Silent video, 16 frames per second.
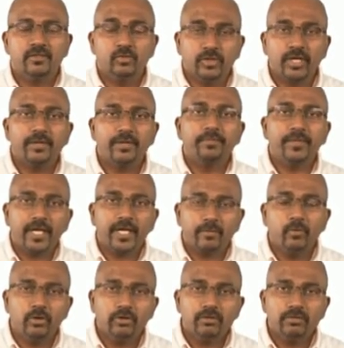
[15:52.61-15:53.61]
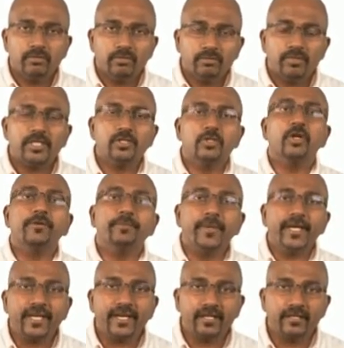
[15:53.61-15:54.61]
You can make more, but you are not
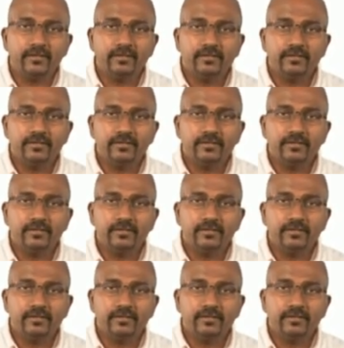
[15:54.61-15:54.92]
making.